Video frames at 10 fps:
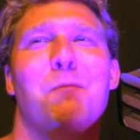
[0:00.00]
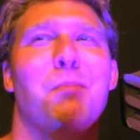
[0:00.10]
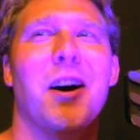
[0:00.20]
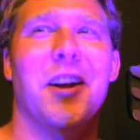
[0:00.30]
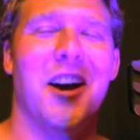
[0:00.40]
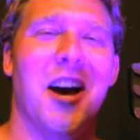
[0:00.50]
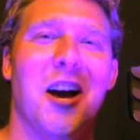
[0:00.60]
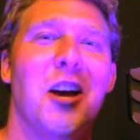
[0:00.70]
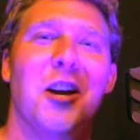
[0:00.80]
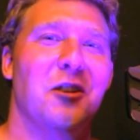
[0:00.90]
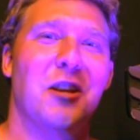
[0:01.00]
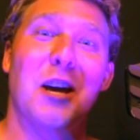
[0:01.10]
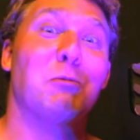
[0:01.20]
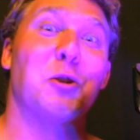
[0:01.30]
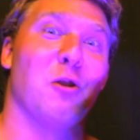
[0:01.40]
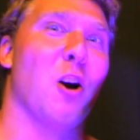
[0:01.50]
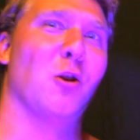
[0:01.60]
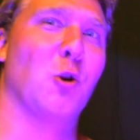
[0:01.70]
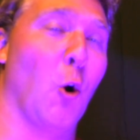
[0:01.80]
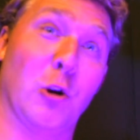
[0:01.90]
but uh, you damn sure
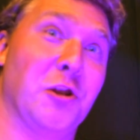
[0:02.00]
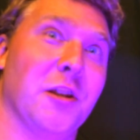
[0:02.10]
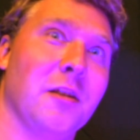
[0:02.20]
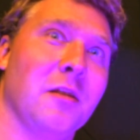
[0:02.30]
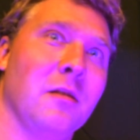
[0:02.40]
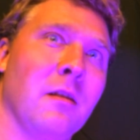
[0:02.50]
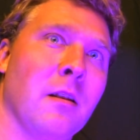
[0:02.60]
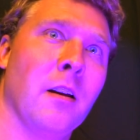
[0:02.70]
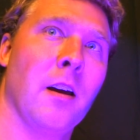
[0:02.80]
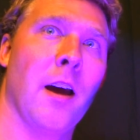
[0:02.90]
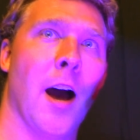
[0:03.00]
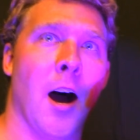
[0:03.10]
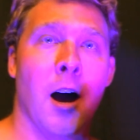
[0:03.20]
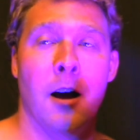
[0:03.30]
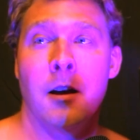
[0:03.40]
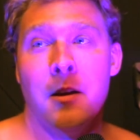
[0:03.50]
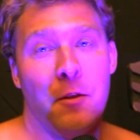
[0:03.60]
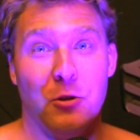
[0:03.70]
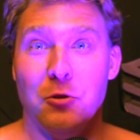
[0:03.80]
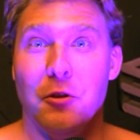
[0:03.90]
aren't gorgeous. Uh,
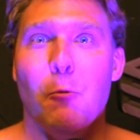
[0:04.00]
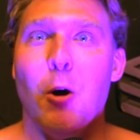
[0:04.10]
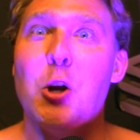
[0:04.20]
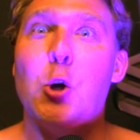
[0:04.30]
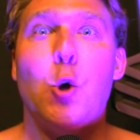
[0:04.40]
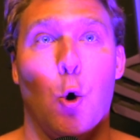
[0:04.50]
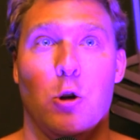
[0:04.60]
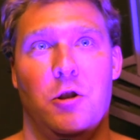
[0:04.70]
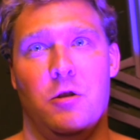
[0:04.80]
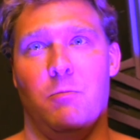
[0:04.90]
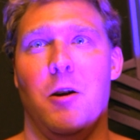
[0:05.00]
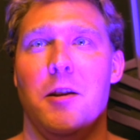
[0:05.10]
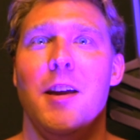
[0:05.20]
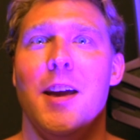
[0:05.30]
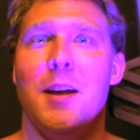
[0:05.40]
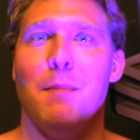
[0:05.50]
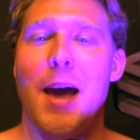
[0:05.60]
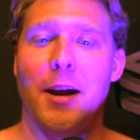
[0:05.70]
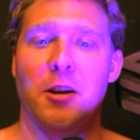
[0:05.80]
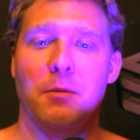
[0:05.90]
there's only one gorgeous one in
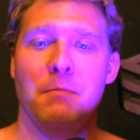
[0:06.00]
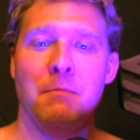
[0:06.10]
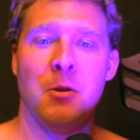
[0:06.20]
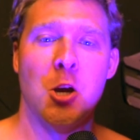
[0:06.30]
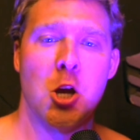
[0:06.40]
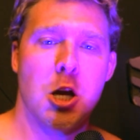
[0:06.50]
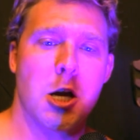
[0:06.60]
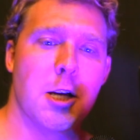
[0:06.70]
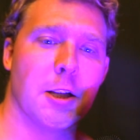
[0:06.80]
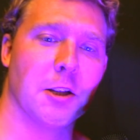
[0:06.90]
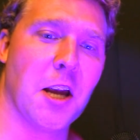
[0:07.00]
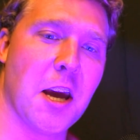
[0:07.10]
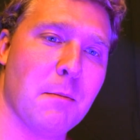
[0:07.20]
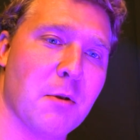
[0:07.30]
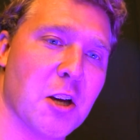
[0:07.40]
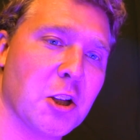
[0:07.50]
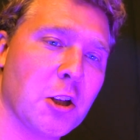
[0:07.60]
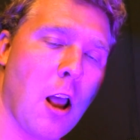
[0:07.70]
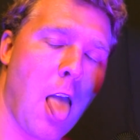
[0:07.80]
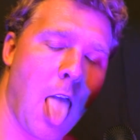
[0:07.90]
Magnum, and his name
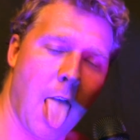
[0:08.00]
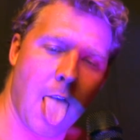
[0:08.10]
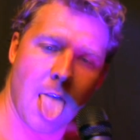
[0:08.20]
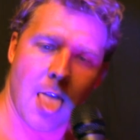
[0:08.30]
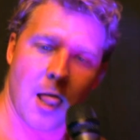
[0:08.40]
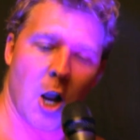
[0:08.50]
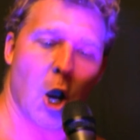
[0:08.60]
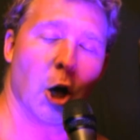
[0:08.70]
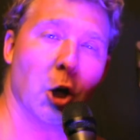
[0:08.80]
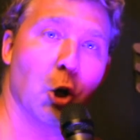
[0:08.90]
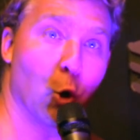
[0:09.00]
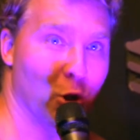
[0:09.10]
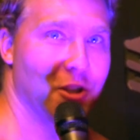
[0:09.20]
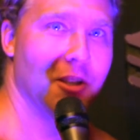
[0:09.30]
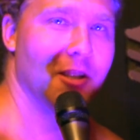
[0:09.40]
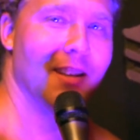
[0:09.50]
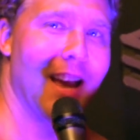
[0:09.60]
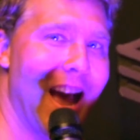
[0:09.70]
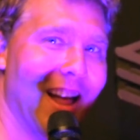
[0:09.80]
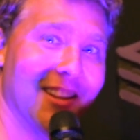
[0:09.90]
is Gorgeous
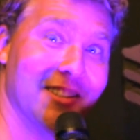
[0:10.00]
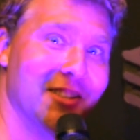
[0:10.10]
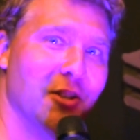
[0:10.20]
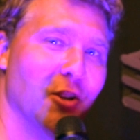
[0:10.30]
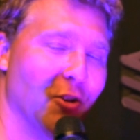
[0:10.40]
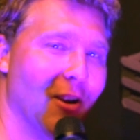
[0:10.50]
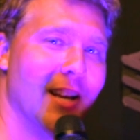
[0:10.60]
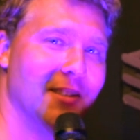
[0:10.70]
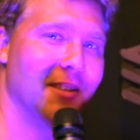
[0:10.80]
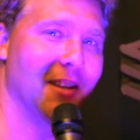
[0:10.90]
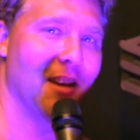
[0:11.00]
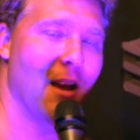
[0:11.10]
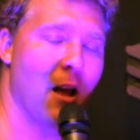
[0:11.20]
Alex Gretzky.